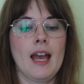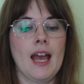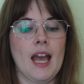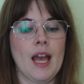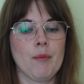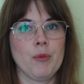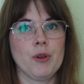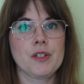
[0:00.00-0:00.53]

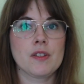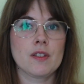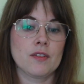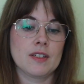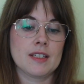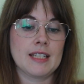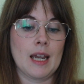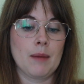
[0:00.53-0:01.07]
and most of
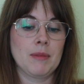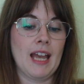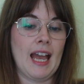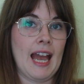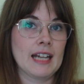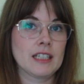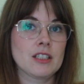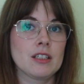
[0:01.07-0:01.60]
the time they
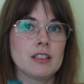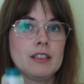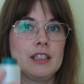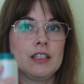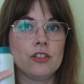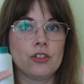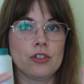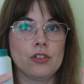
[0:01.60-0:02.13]

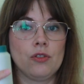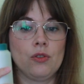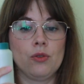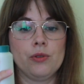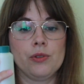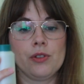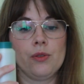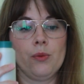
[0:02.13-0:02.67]
actually just
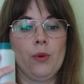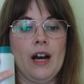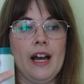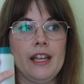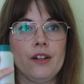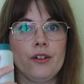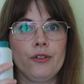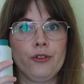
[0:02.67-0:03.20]
use the
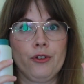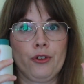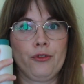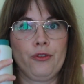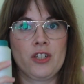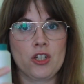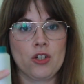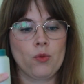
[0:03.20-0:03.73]
wire for
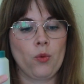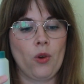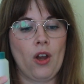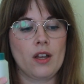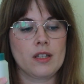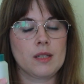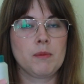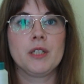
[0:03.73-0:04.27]
fishing
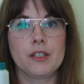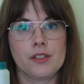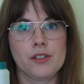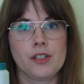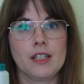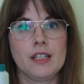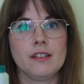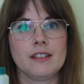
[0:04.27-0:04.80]
rods because
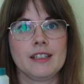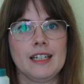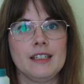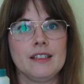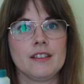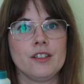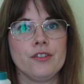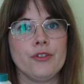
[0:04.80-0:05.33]
you can get
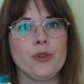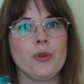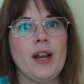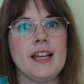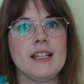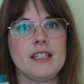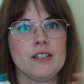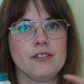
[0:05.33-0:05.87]
it in a
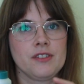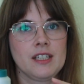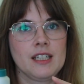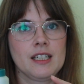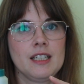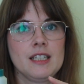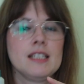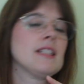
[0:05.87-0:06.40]
variety of
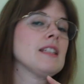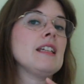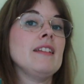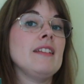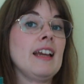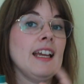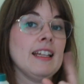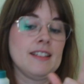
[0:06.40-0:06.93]
thickness, and then
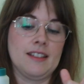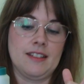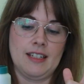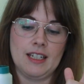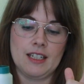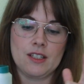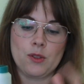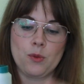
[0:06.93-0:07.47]
they get the
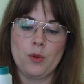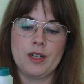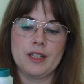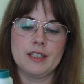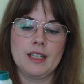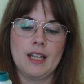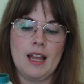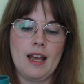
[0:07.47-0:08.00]
thickest
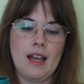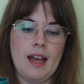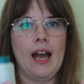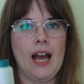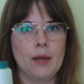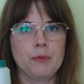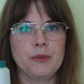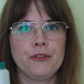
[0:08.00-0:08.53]
one.
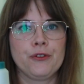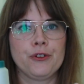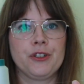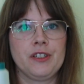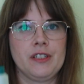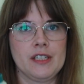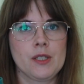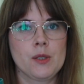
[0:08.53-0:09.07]
I
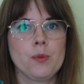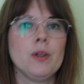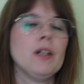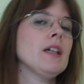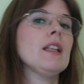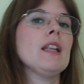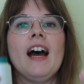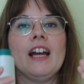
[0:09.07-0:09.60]
prefer this
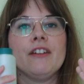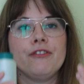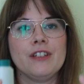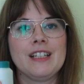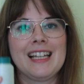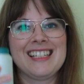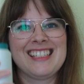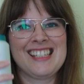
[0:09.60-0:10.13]
one. I
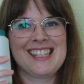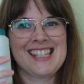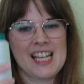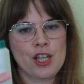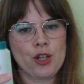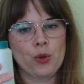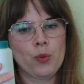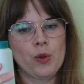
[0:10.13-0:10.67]
feel like the
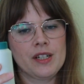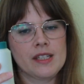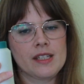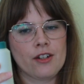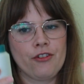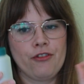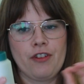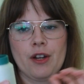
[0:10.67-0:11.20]
thicker ones
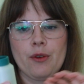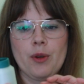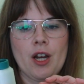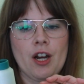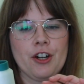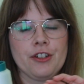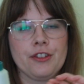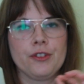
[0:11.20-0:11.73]
are very
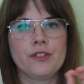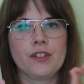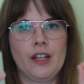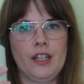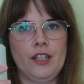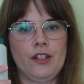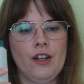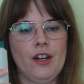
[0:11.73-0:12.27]
hard to
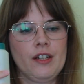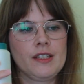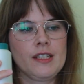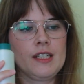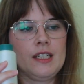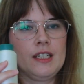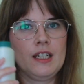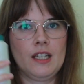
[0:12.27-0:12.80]
tie a knot
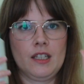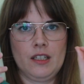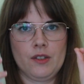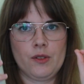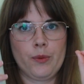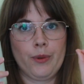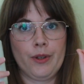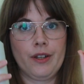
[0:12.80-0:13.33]
in, and
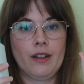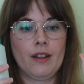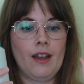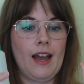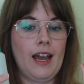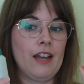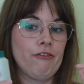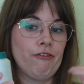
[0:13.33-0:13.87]
this one
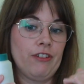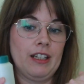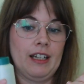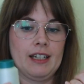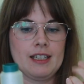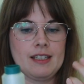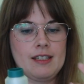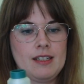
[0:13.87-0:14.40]
I feel
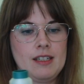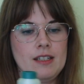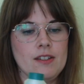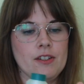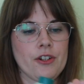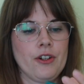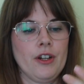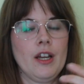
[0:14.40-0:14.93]
like it's
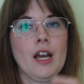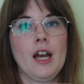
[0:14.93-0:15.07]
easier,